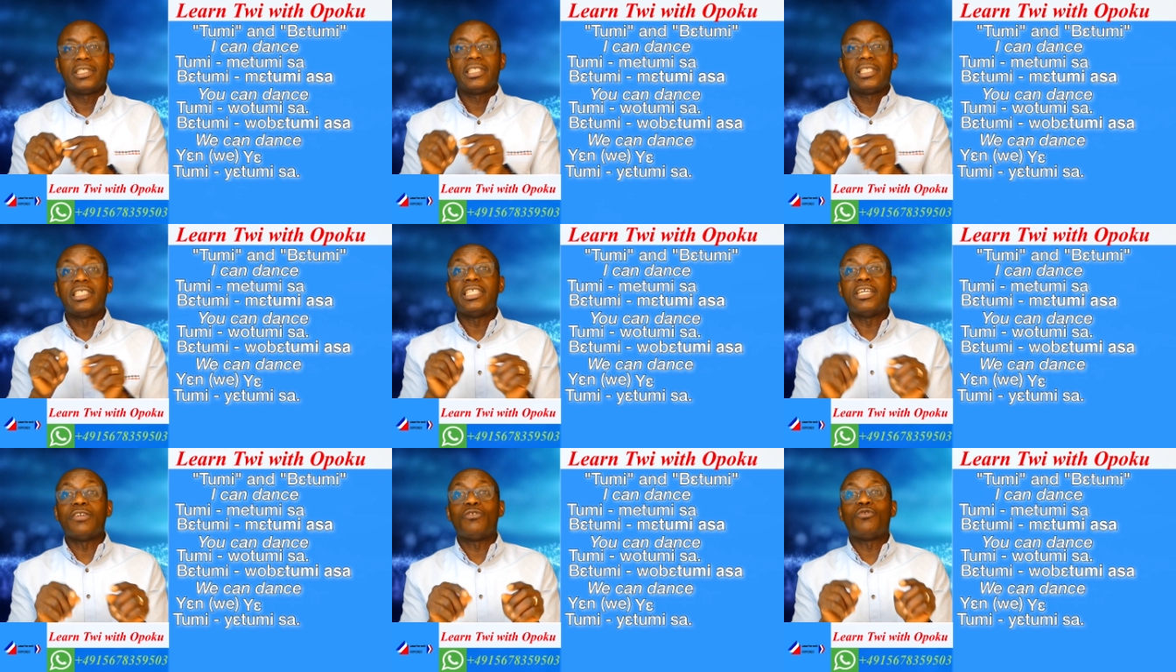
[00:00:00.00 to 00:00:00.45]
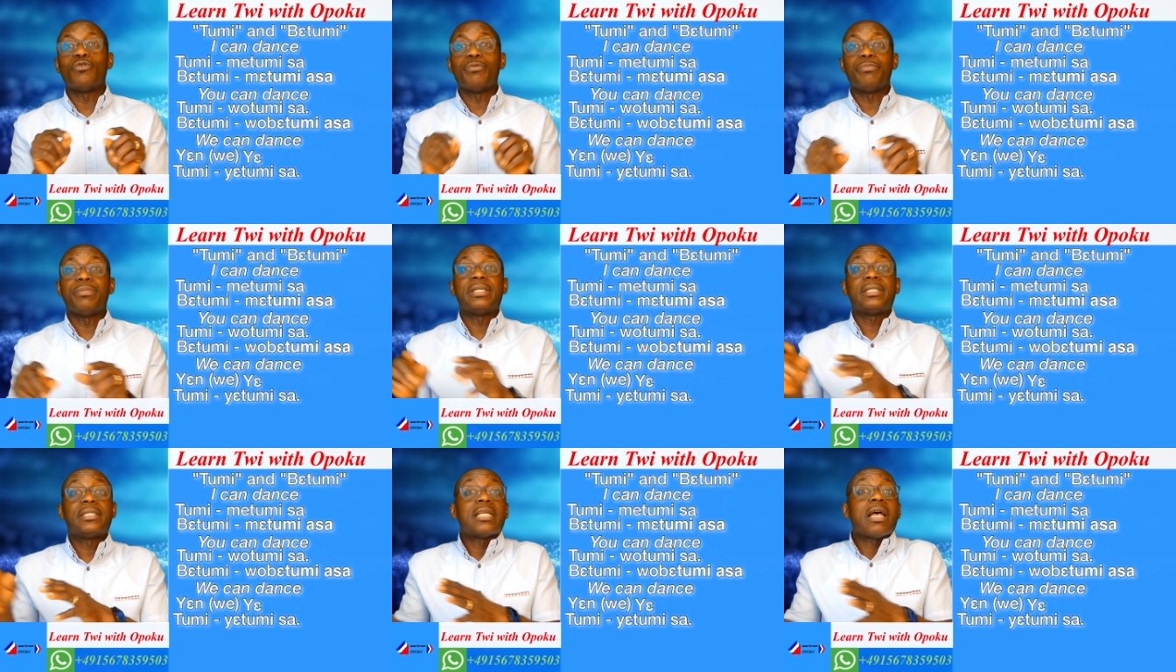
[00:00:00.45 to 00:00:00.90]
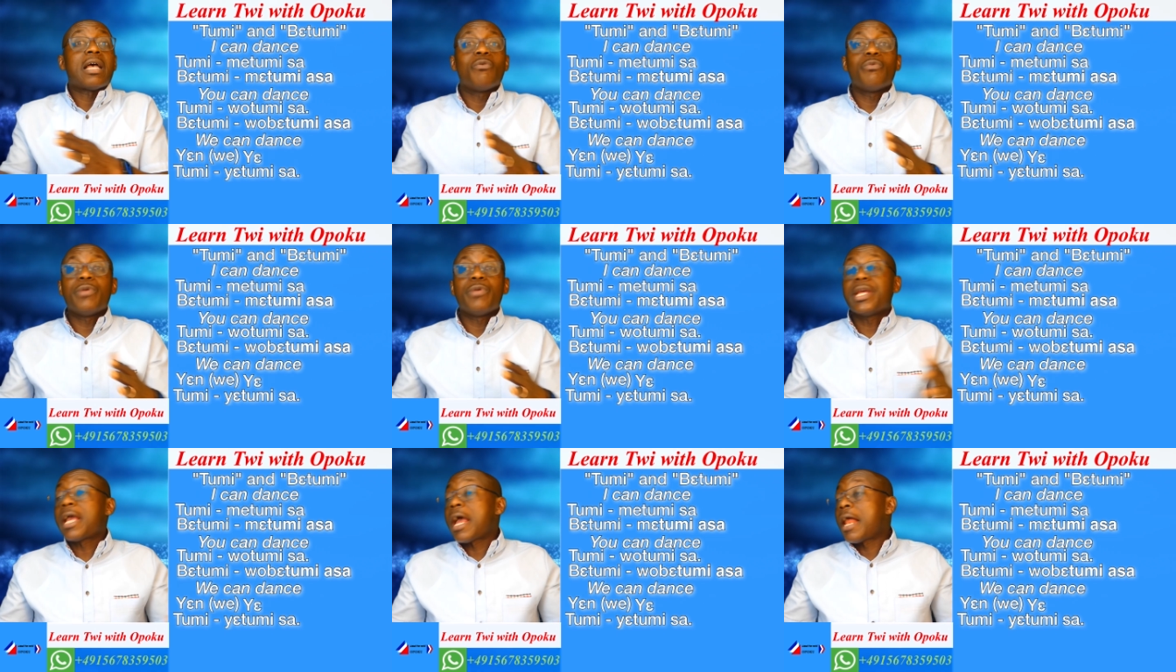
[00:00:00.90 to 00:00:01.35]
Yetumi sa.
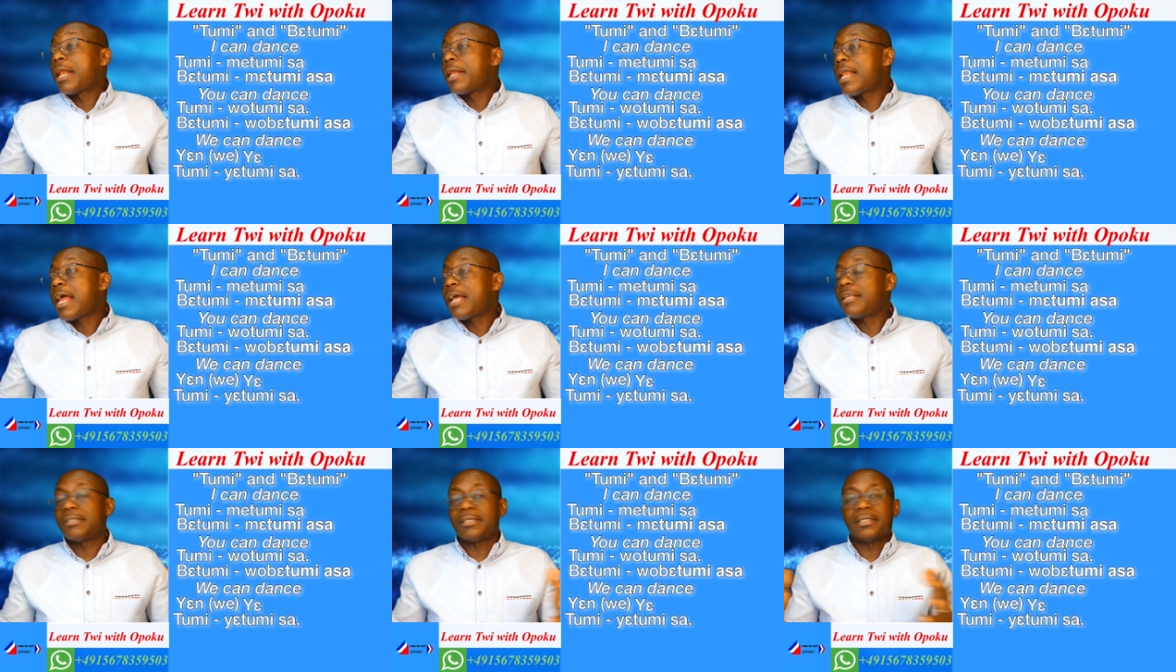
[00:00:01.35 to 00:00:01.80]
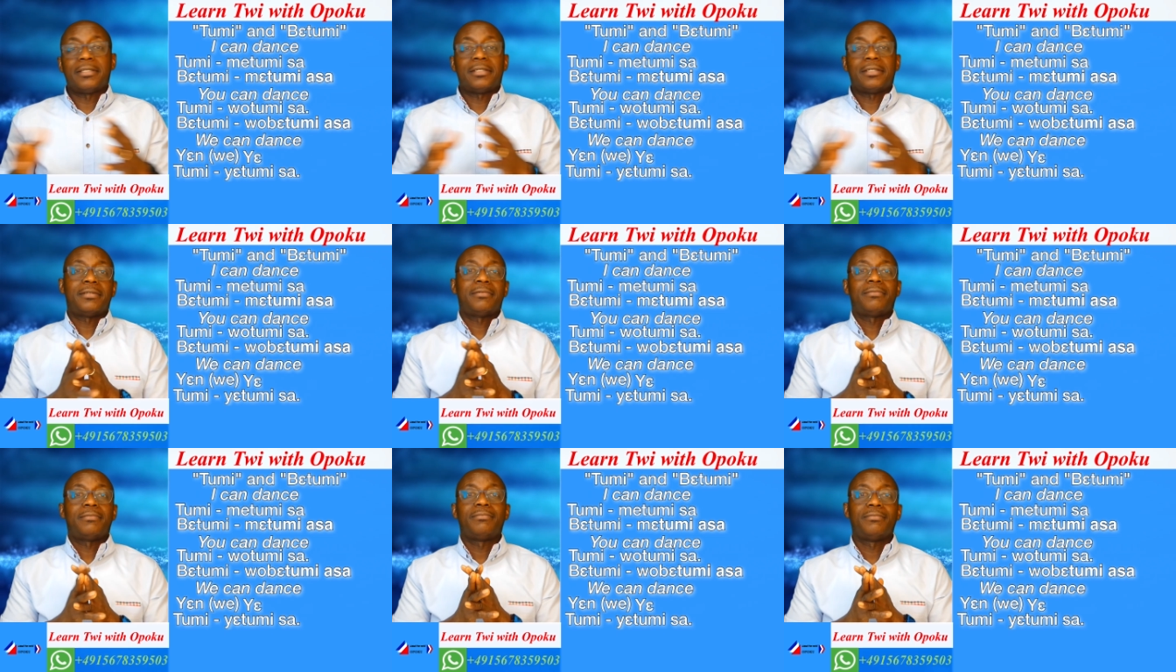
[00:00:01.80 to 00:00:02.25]
We can dance.